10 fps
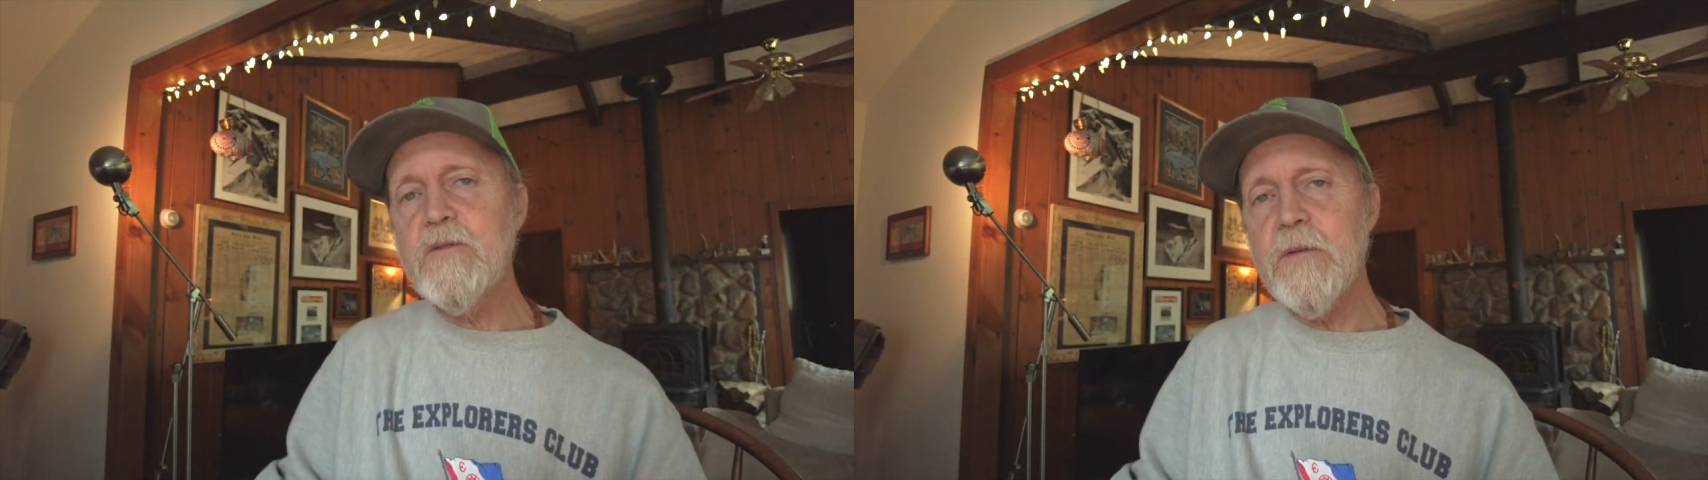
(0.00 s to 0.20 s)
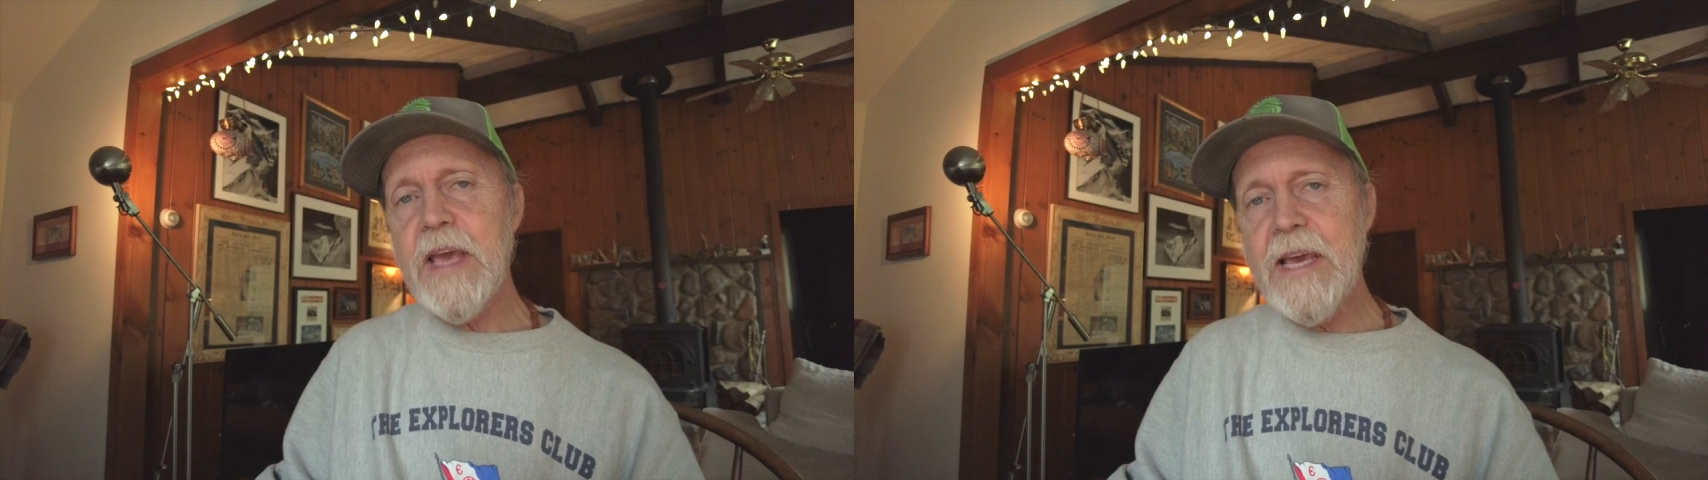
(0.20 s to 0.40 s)

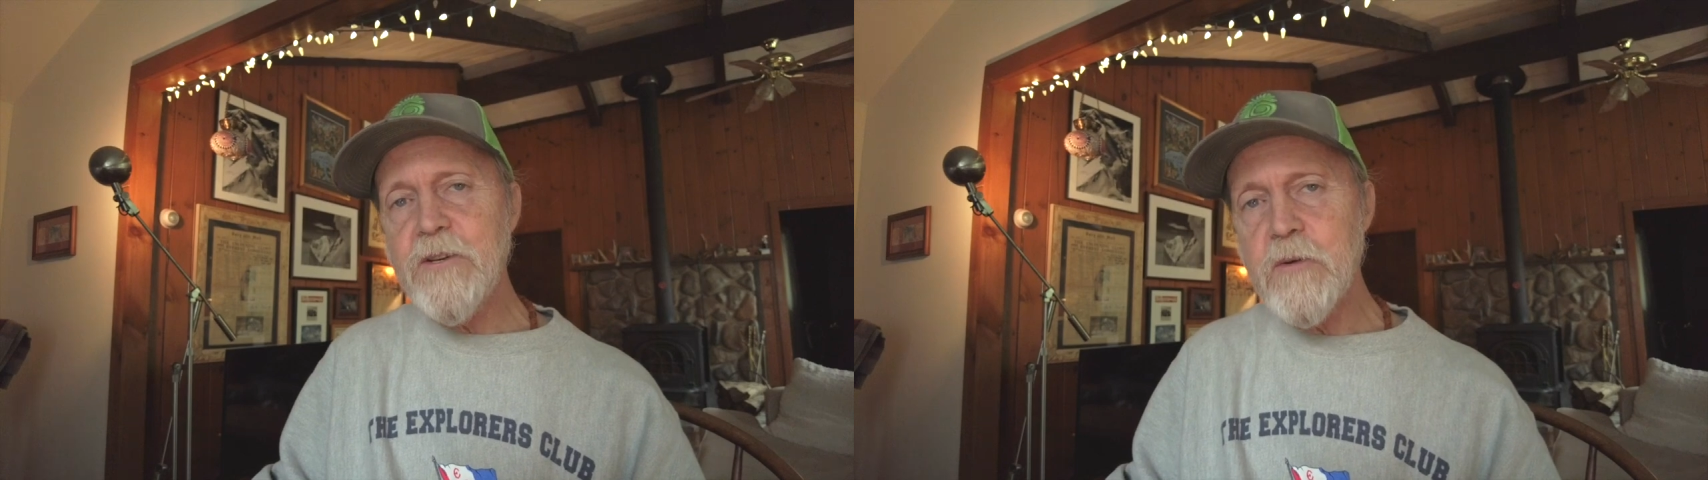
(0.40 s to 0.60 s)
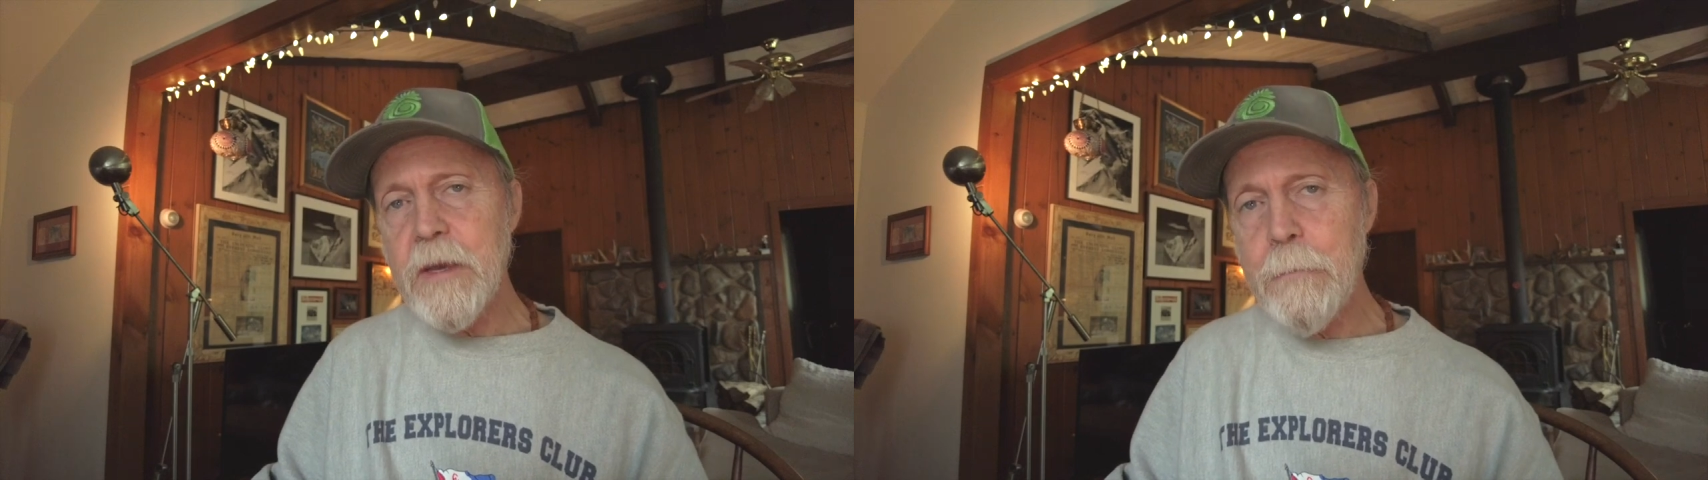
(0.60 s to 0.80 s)
with
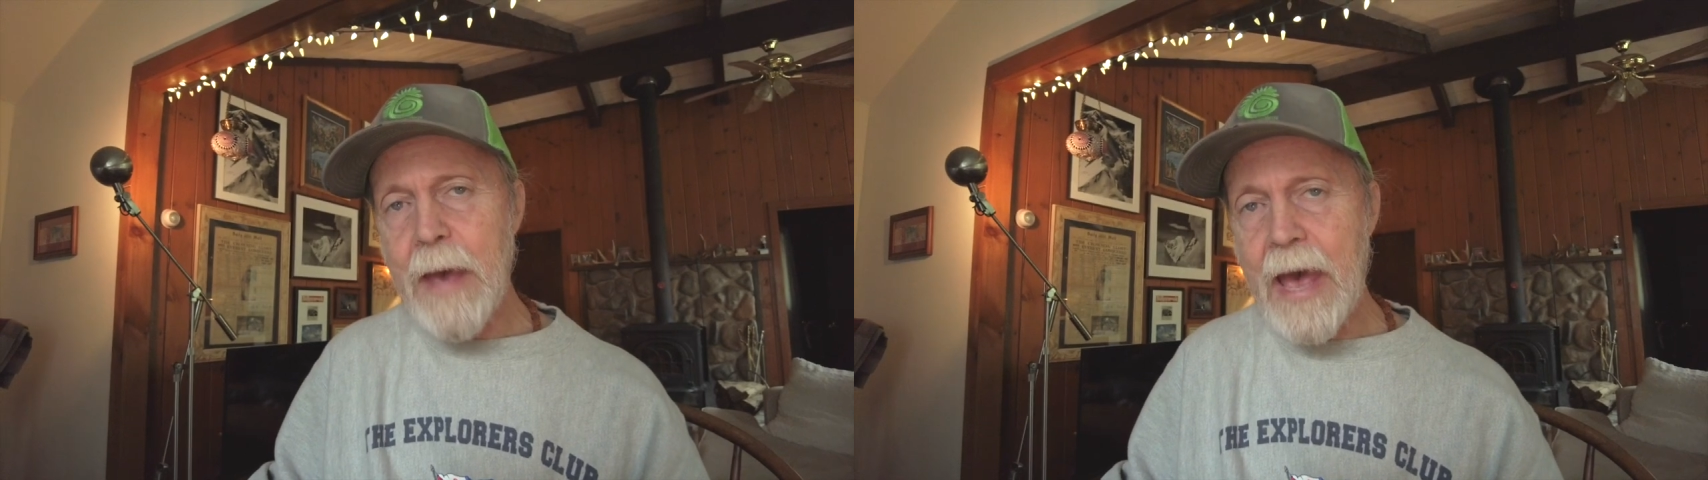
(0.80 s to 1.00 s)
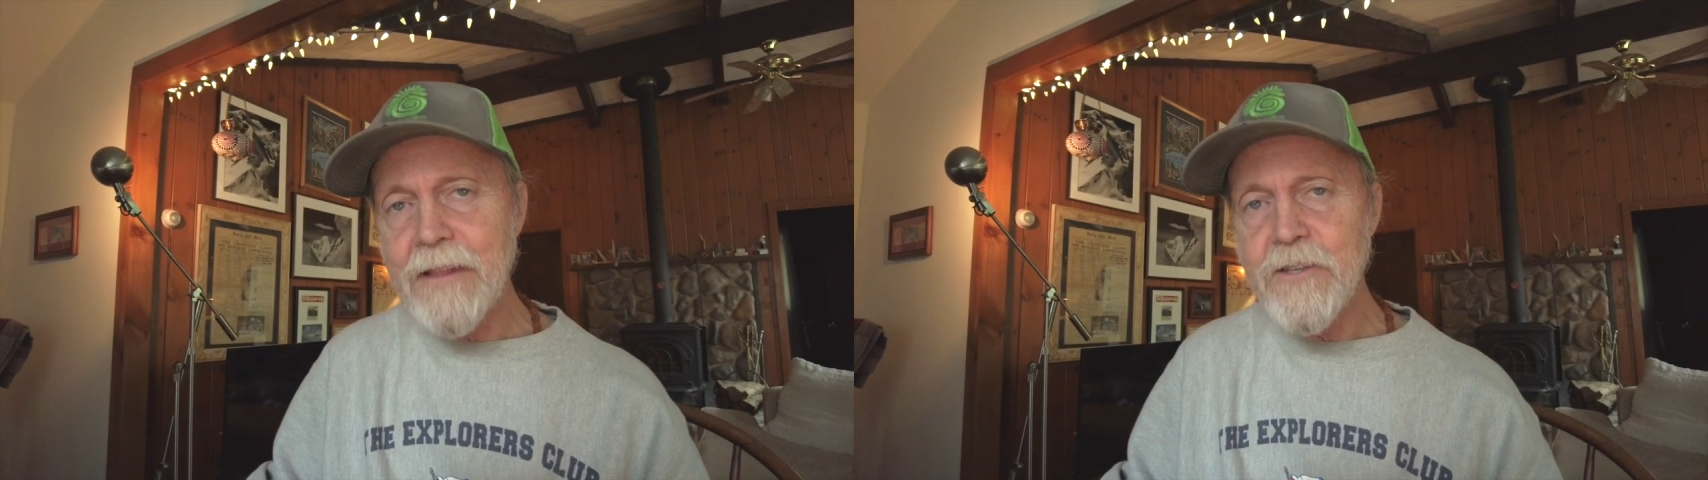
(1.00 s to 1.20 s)
Adrian
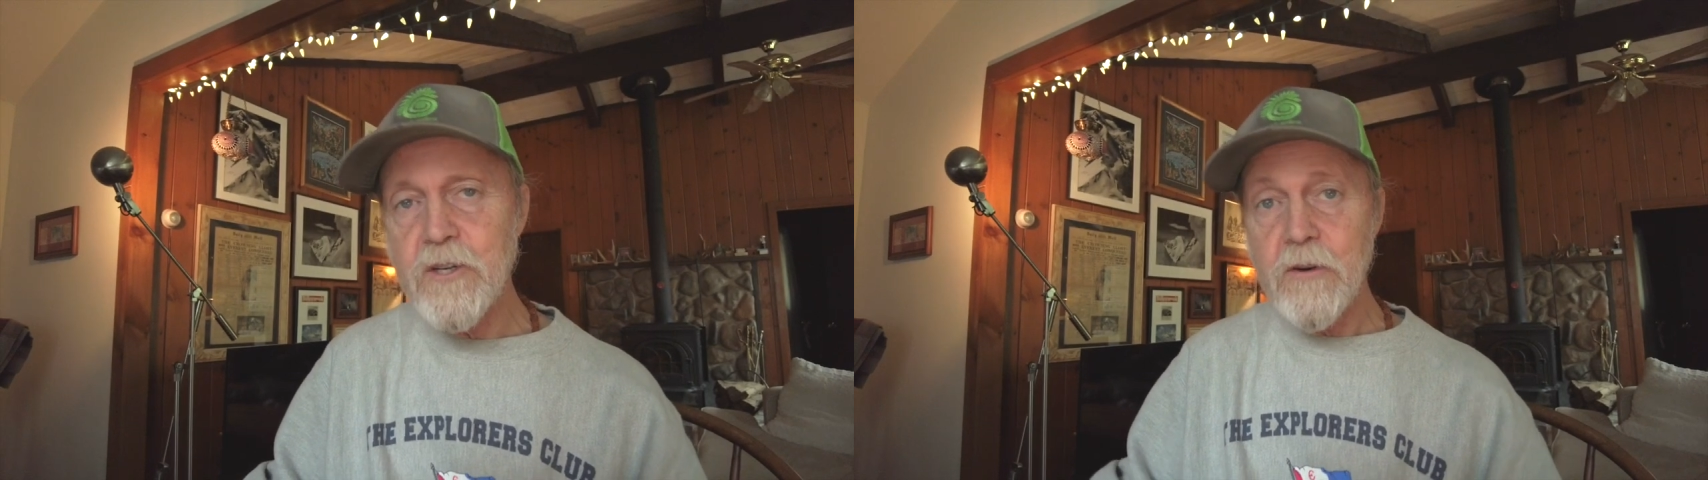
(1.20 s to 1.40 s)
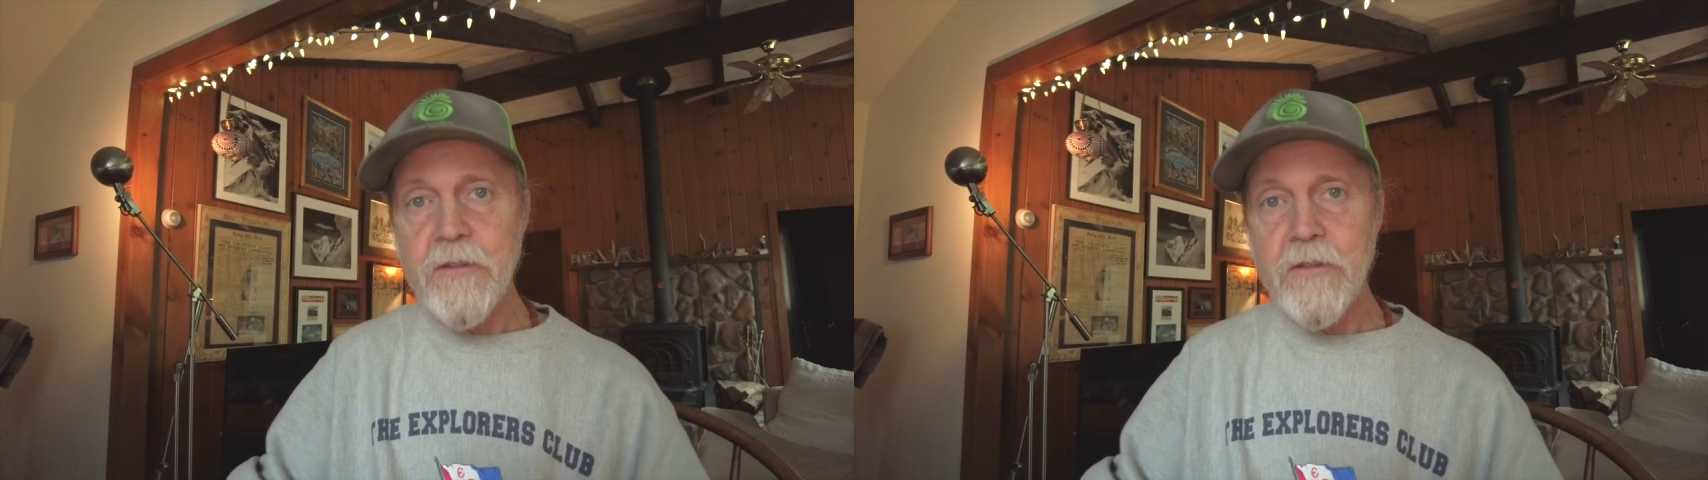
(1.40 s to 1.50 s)
Ballinger,